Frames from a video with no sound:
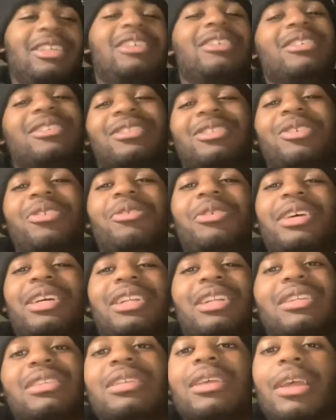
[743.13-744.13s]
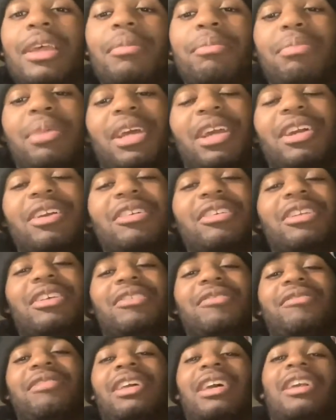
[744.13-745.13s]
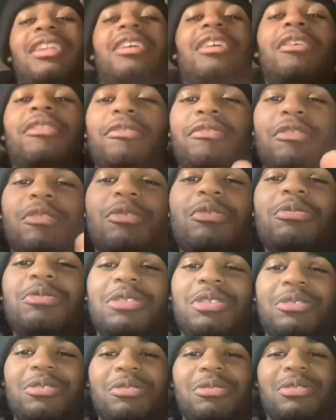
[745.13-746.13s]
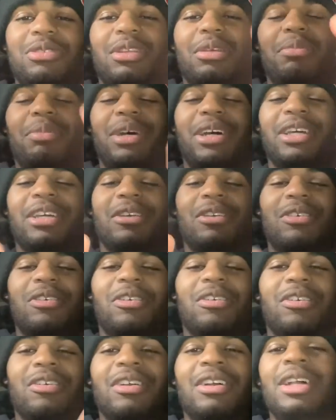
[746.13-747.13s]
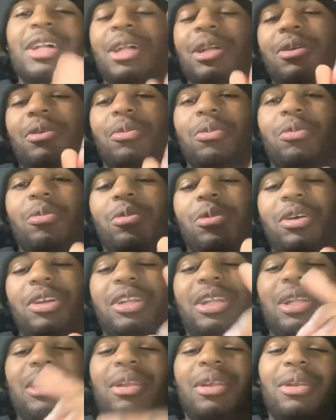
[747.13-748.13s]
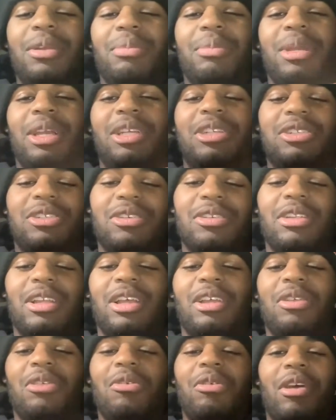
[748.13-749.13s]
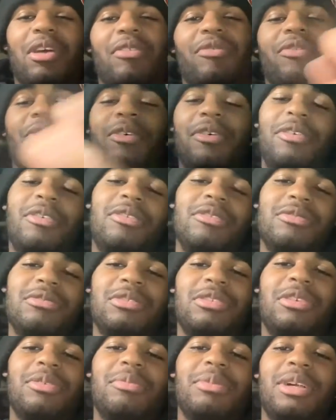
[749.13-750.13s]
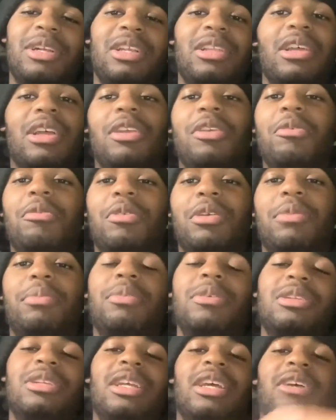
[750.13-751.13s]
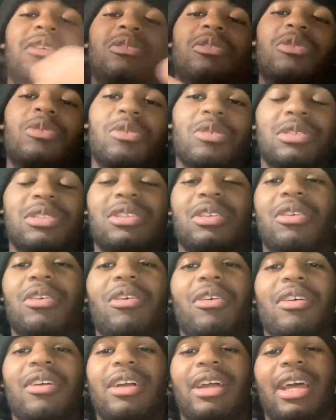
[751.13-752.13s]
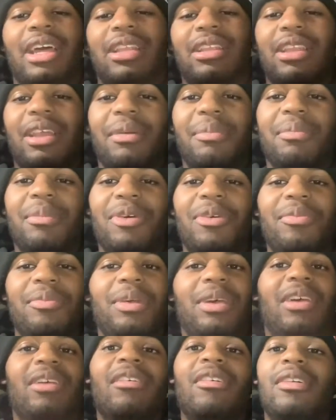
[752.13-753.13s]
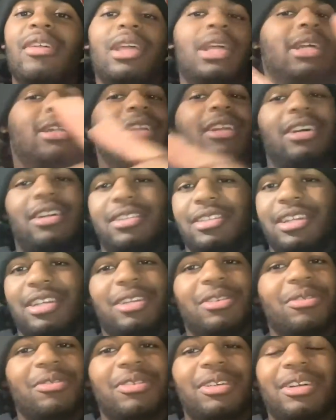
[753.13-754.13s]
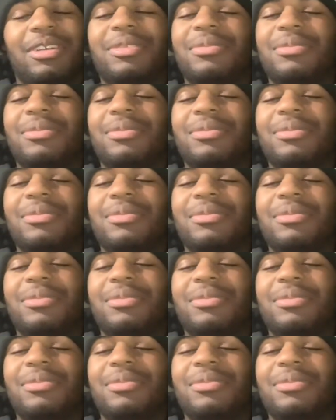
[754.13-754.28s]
So it is imperative that if you choose to buy a car, one, make sure that you have all your money that you want to put down towards the car at that moment and not later on.